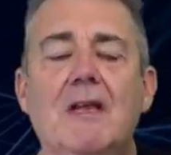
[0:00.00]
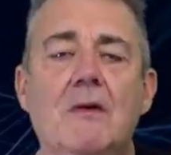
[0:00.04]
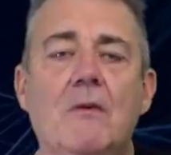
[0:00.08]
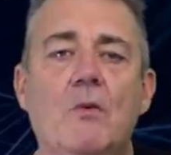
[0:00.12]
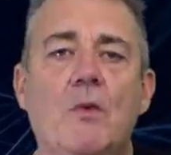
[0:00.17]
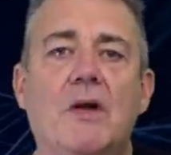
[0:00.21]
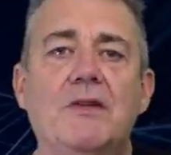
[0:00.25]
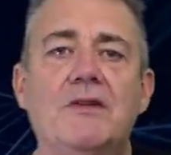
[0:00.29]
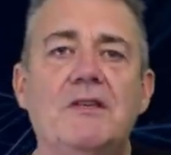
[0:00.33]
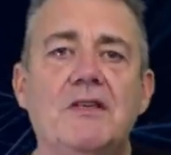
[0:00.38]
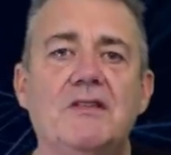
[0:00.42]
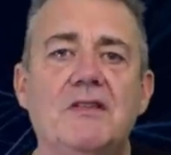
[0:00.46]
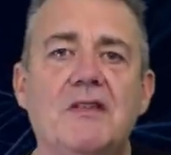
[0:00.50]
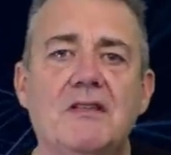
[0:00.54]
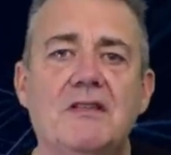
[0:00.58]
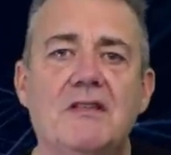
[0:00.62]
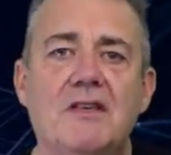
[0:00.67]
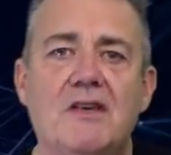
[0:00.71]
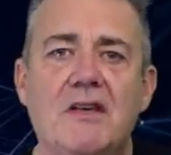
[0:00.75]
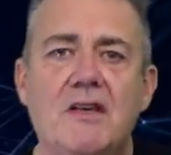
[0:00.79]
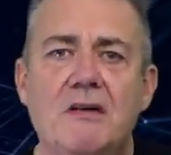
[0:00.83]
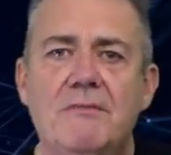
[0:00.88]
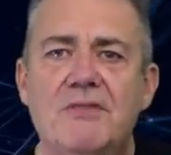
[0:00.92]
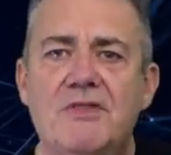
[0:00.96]
What does the
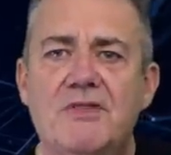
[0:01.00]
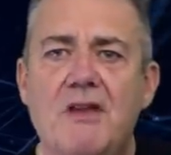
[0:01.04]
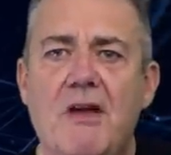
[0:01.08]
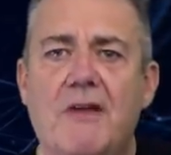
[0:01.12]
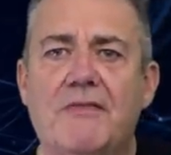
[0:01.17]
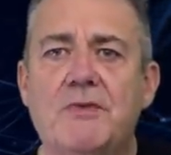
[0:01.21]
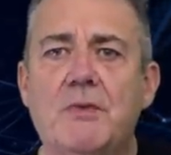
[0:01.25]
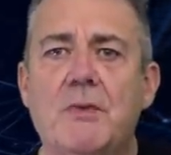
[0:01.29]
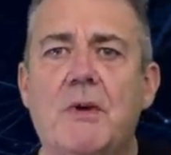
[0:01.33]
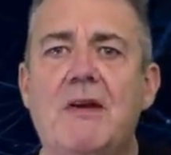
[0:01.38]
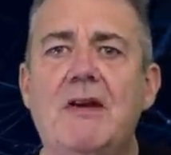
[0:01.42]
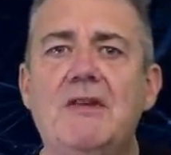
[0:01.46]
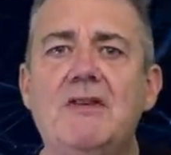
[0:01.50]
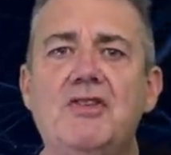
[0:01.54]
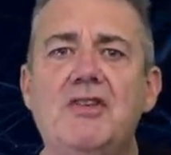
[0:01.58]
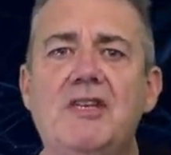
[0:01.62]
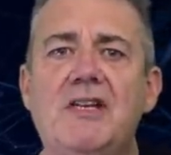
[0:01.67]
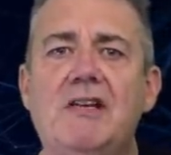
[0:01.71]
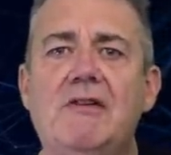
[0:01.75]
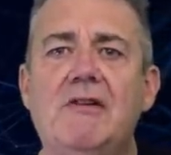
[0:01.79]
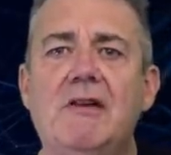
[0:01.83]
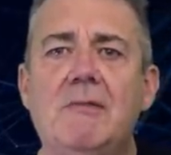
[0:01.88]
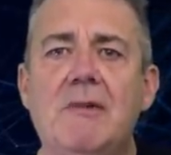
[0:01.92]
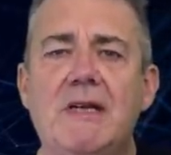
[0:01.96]
term software
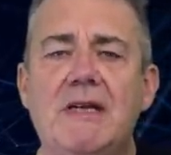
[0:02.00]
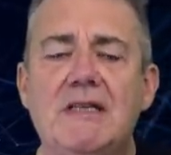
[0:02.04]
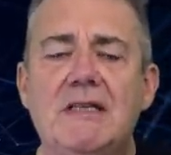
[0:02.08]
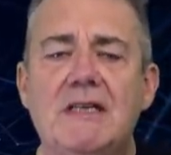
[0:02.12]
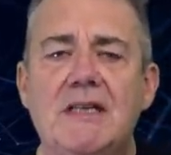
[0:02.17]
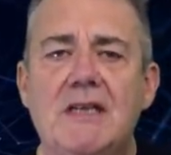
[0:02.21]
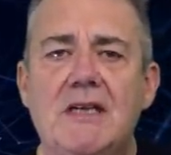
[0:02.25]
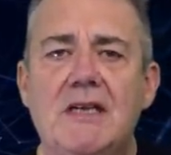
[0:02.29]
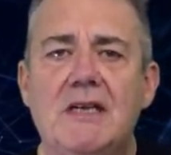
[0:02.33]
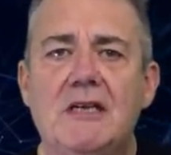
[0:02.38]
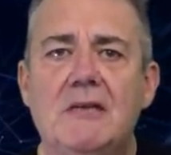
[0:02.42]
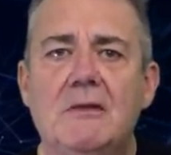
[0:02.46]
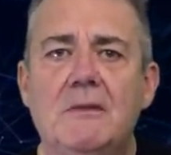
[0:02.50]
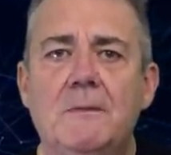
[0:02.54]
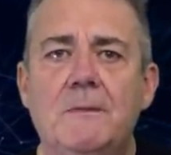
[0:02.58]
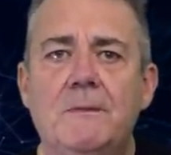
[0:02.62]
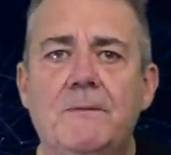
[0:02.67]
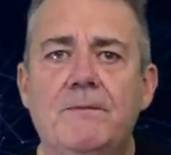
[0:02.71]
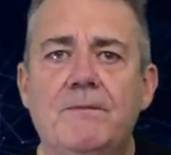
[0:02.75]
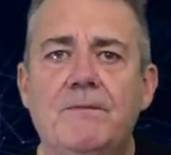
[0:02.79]
engineering mean to you?